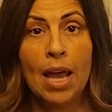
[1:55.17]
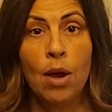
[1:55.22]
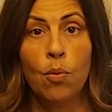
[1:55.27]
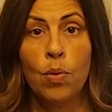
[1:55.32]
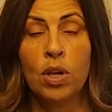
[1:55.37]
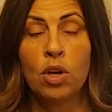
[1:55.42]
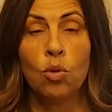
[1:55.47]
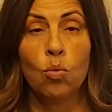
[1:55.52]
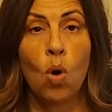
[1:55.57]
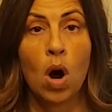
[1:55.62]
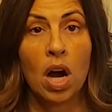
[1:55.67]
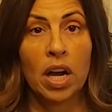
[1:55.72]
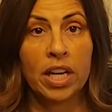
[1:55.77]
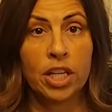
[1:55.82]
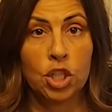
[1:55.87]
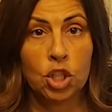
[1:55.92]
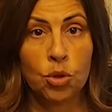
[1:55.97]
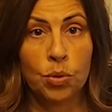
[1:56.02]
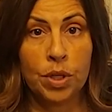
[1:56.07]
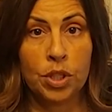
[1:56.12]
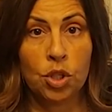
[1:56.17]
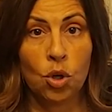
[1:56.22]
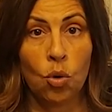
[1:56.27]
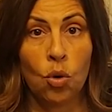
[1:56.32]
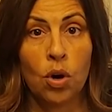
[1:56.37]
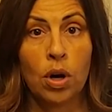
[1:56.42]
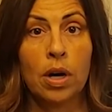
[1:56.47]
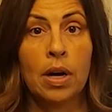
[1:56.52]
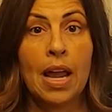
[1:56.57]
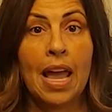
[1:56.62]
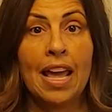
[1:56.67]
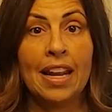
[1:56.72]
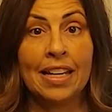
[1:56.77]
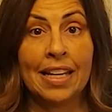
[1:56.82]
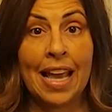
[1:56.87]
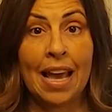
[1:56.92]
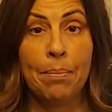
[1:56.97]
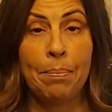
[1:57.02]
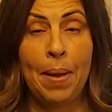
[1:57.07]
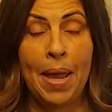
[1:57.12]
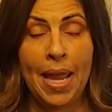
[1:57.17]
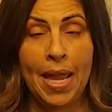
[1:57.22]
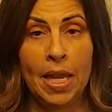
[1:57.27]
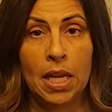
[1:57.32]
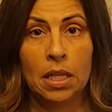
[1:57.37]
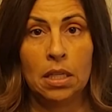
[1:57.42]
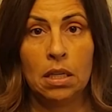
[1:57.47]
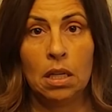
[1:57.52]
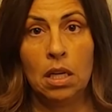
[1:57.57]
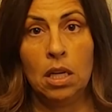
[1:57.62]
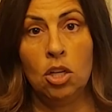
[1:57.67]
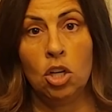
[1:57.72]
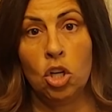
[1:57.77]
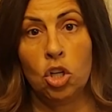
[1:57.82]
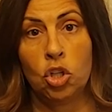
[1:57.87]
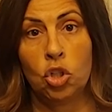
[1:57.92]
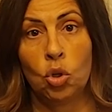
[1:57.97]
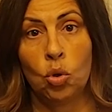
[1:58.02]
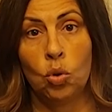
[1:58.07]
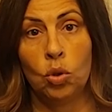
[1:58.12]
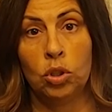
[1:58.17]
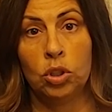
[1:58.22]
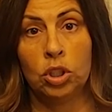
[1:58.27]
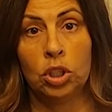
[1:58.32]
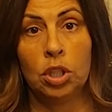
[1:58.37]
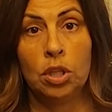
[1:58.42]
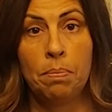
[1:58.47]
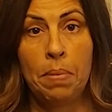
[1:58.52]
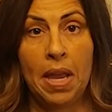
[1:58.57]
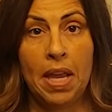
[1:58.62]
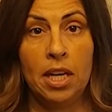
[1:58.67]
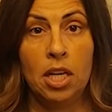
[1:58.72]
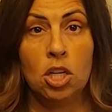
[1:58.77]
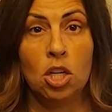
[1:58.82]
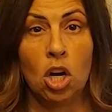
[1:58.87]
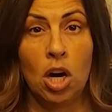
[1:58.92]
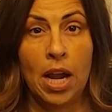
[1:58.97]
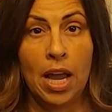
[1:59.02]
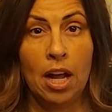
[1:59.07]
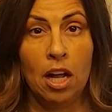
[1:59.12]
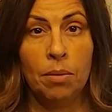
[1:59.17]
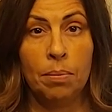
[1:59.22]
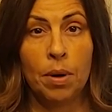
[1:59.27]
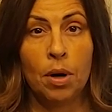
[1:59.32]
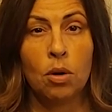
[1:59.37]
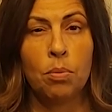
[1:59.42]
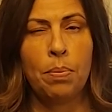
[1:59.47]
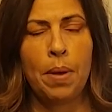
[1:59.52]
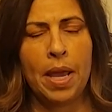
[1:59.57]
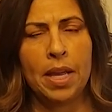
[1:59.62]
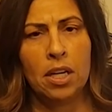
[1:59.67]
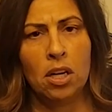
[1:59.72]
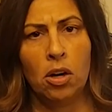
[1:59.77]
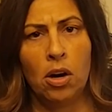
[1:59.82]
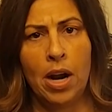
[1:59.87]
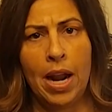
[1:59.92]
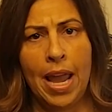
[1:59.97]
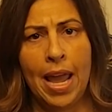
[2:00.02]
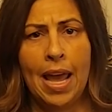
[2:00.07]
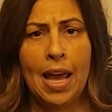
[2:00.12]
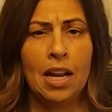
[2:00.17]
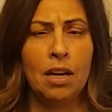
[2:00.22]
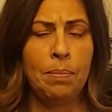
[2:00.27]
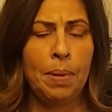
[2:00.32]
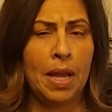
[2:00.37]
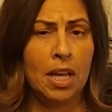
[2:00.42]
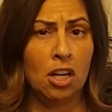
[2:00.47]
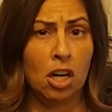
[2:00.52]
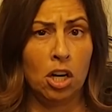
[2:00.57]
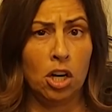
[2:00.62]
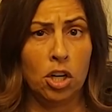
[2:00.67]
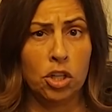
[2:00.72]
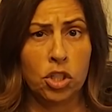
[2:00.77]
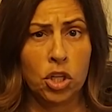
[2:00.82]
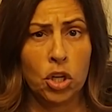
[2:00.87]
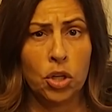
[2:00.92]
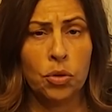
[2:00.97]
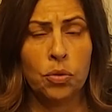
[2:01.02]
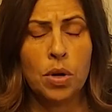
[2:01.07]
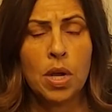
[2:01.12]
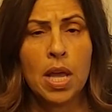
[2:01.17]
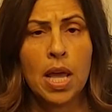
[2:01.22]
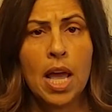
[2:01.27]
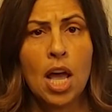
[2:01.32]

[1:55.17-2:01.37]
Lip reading: We could walk into a door and get pain in our shoulder, pain in our elbow, pain in our hand, pain on our toe.